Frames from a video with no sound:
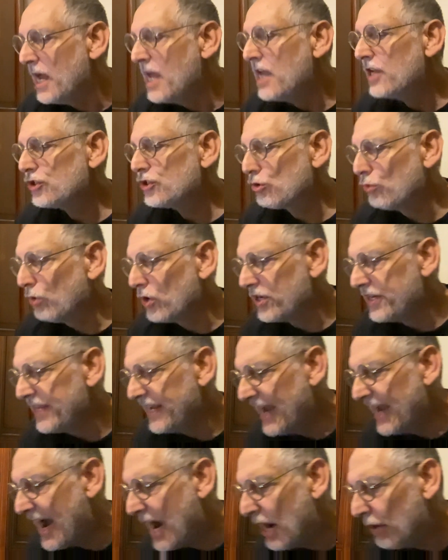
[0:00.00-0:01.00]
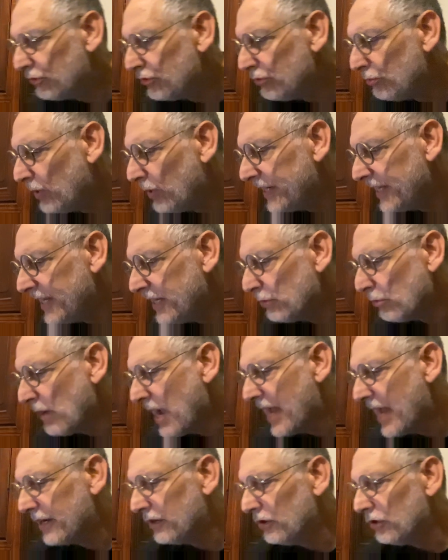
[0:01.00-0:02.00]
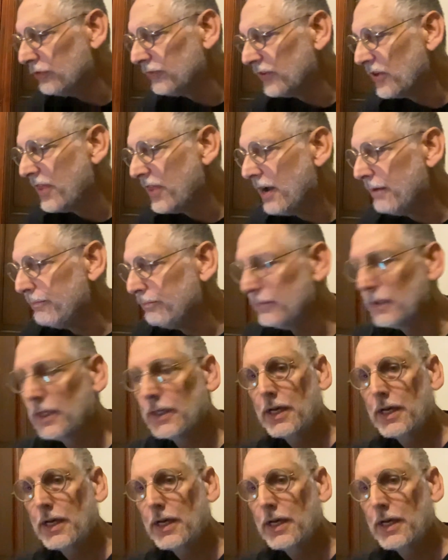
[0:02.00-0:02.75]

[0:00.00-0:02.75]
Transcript: squirting out when he ran over them.